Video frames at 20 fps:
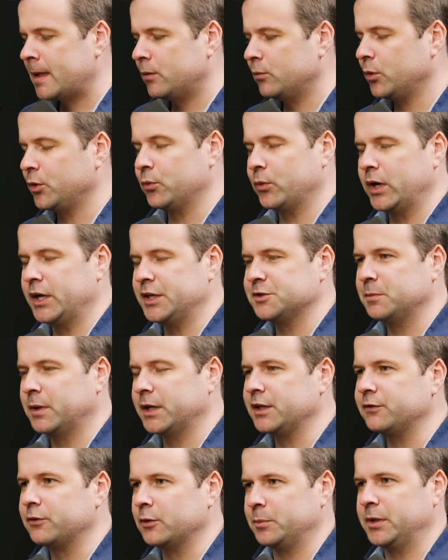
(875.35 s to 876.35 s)
We raise
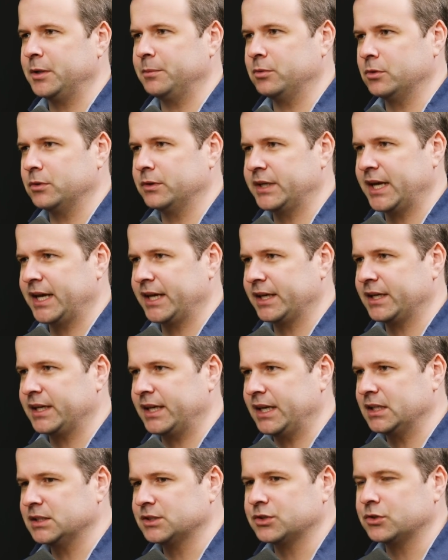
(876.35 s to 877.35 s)
money for people who are dying of
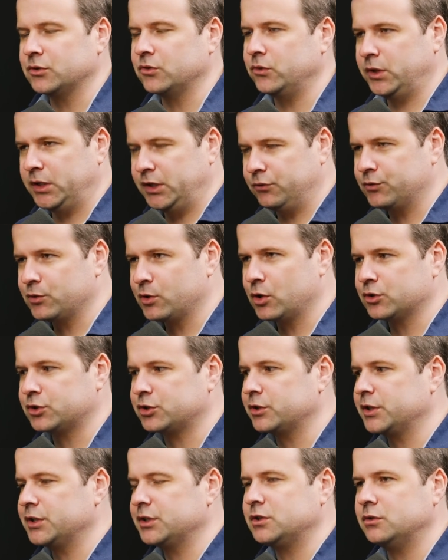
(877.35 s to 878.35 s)
cancer, who need
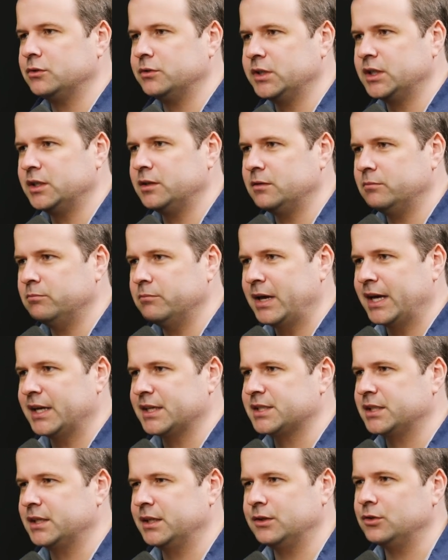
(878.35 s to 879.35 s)
groceries, who need
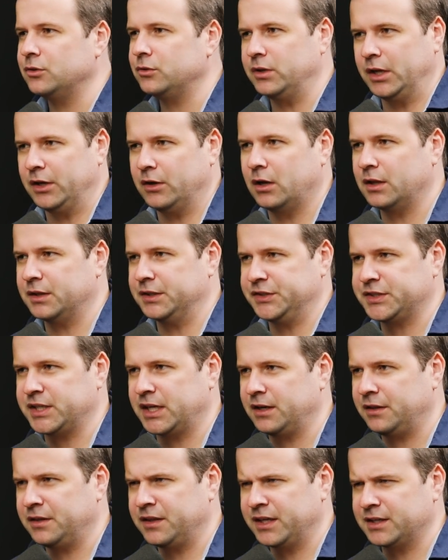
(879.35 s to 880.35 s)
medicine, who need all these
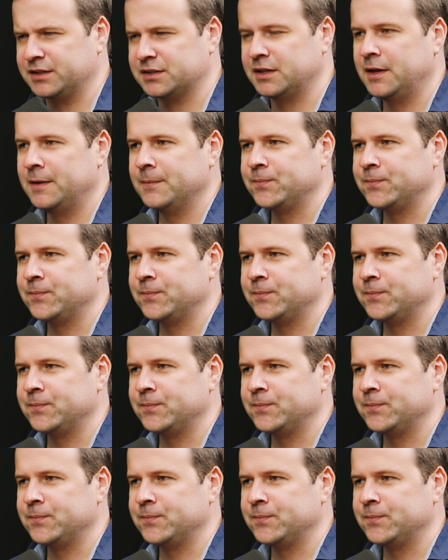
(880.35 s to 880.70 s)
kind of things.